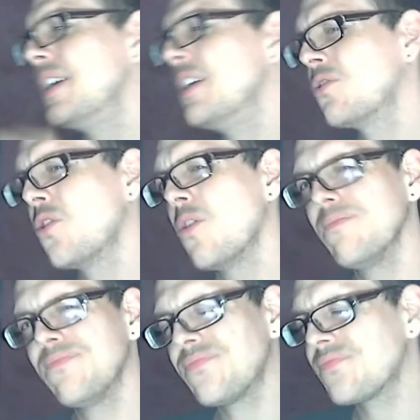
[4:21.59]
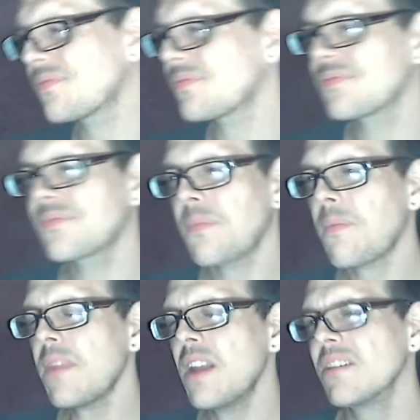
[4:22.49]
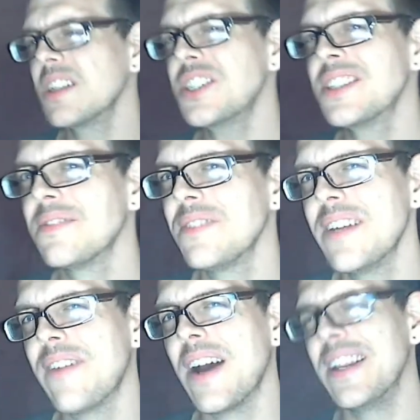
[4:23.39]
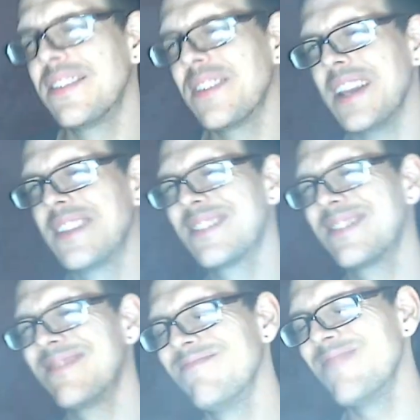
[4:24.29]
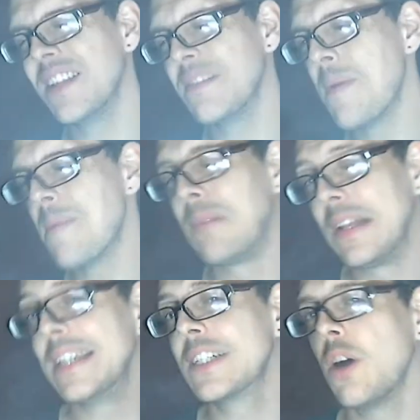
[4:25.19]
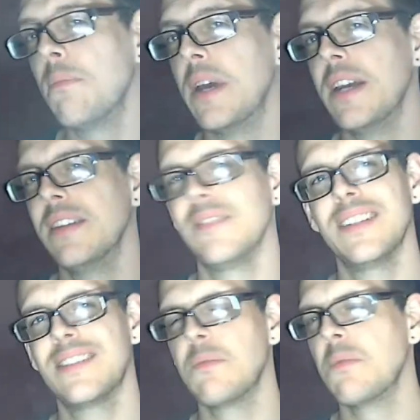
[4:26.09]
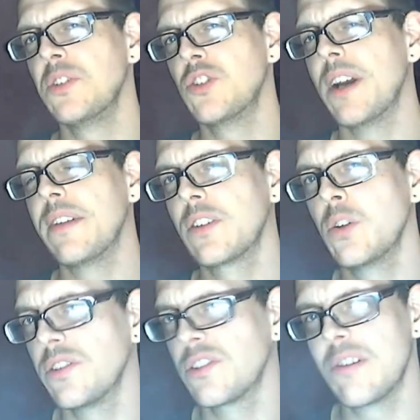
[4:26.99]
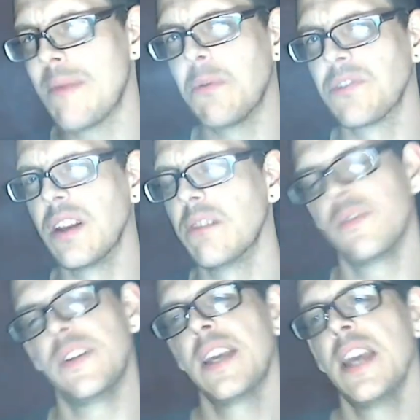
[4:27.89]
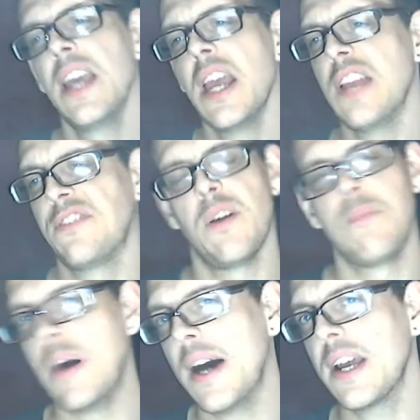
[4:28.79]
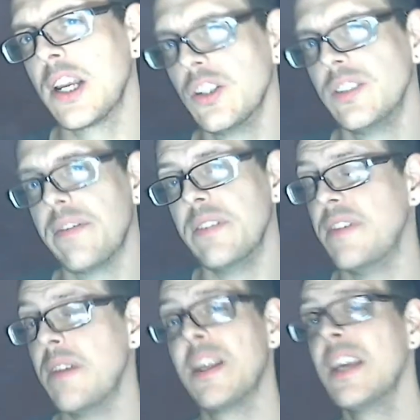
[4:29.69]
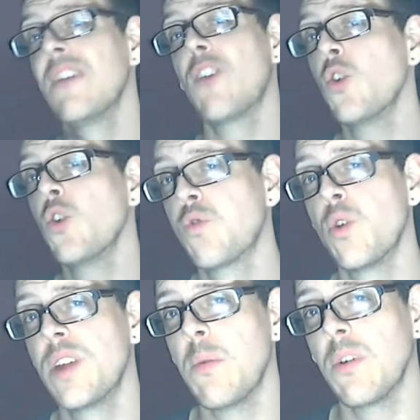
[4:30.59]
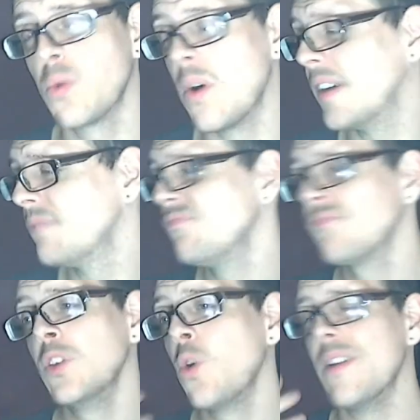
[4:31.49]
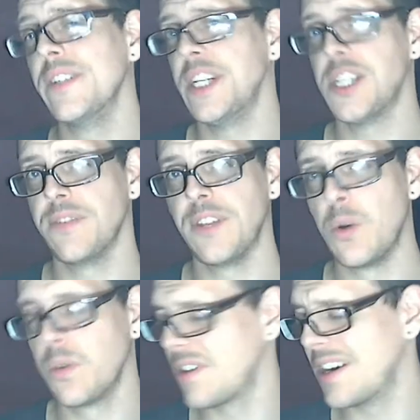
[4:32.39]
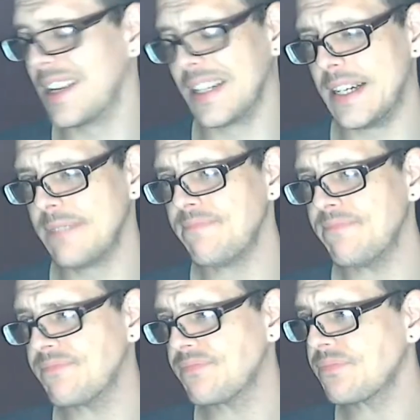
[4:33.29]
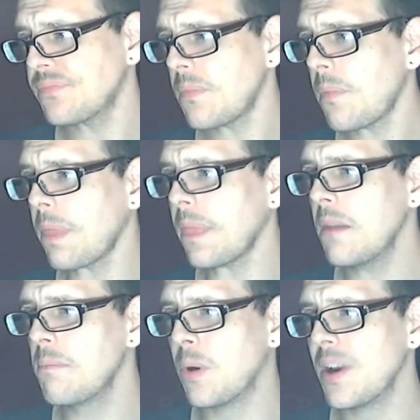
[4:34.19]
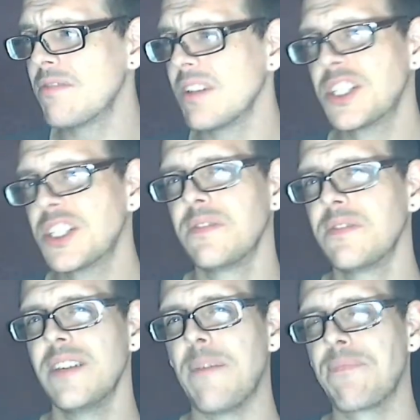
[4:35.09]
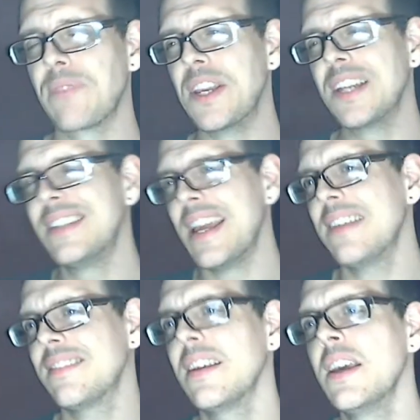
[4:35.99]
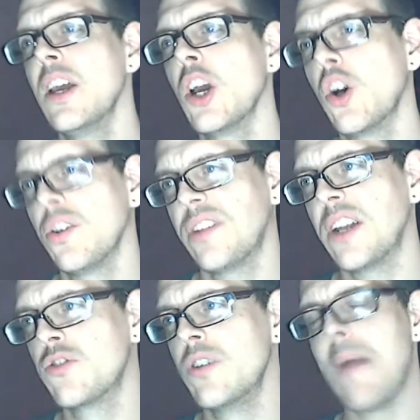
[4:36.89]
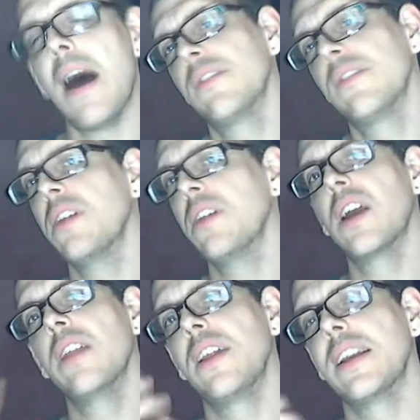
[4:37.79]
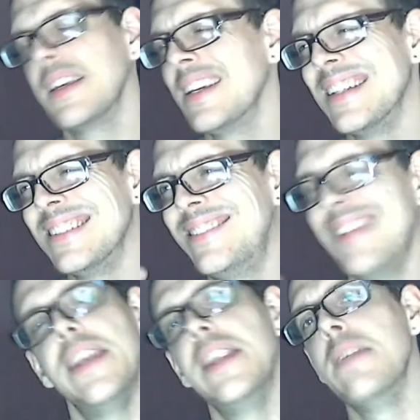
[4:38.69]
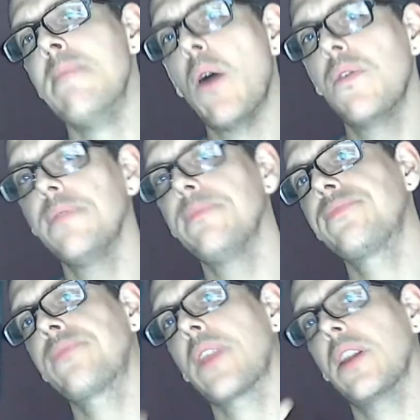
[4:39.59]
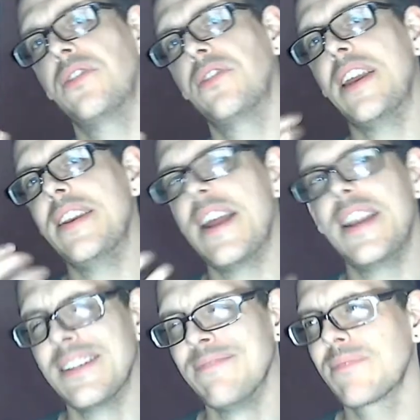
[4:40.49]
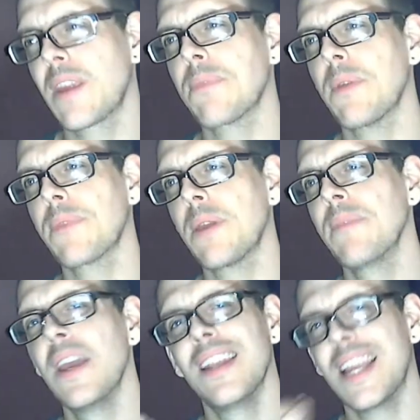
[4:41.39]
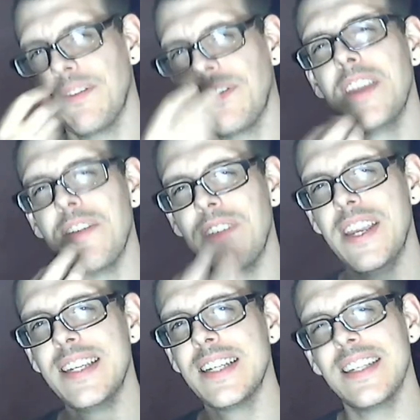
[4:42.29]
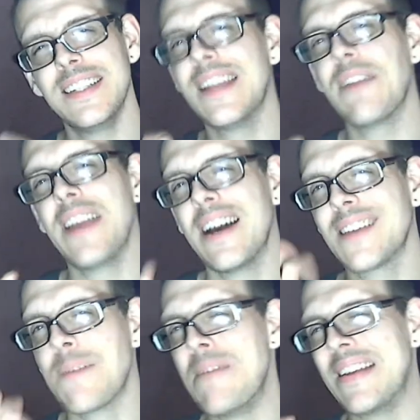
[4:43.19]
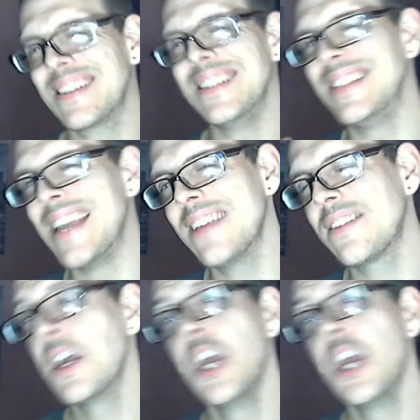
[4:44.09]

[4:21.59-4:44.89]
So, in relation to flavour, it's it's it's a bit plain compared. If, let's say, when we tried cookies cream, I was in love with it. It's not bad. I could definitely favour it. Got no throat hit whatsoever, no irritation of the nose or anything like that. But in relation to flavour, you could taste custard cream afterwards, kind of like sitting in your mouth, just sitting there, and you can, like, if you've eaten it, and it definitely has that biscuity taste.